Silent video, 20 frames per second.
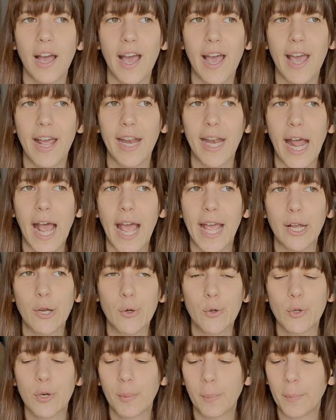and I
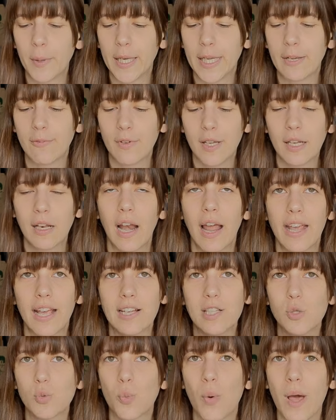couldn't believe it. Like,
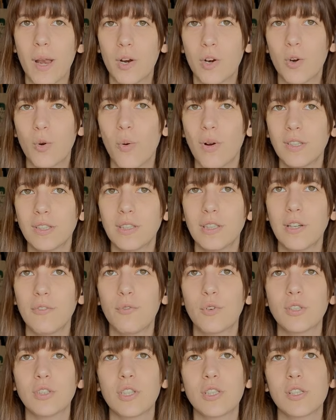a sweater quantity
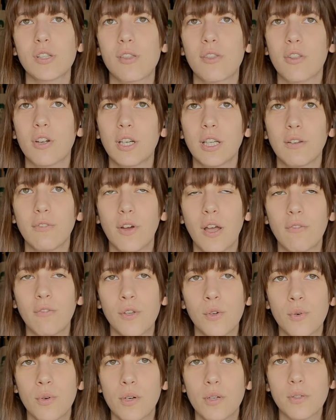for just 35
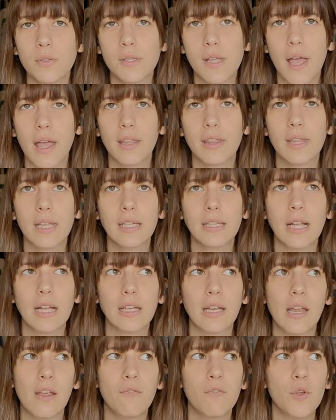euros. I think
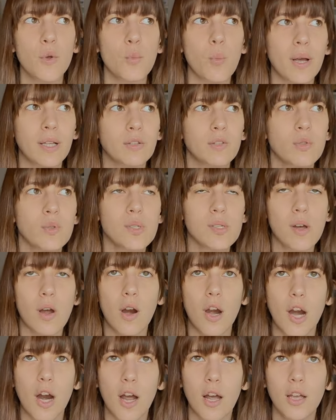that if you went to
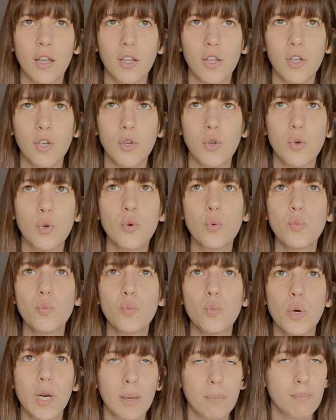Zara, you
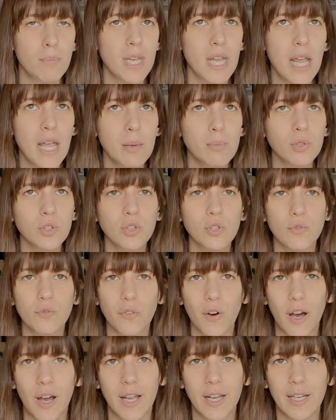wouldn't be able to
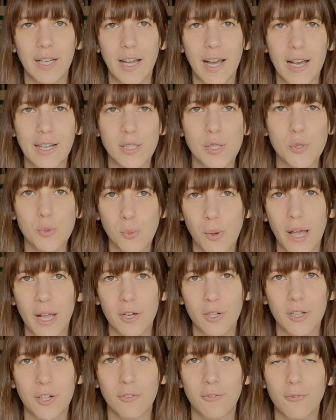find a
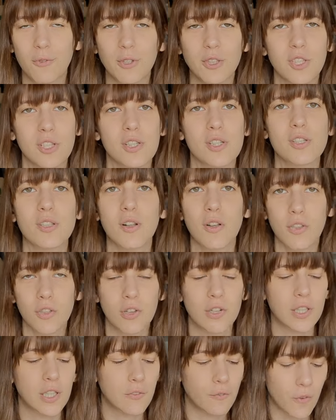sweater for just
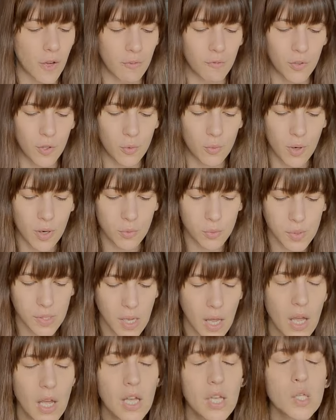35 euros.
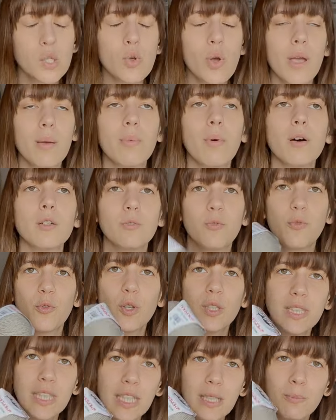So I bought
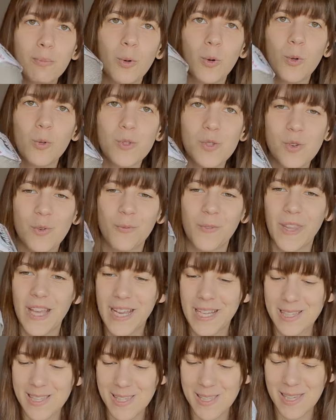14 balls of
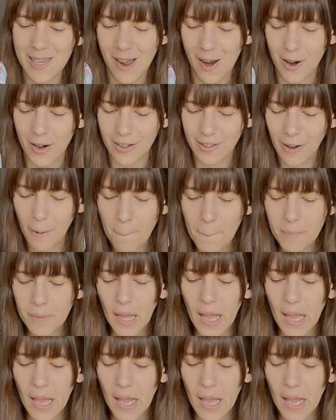this yarn,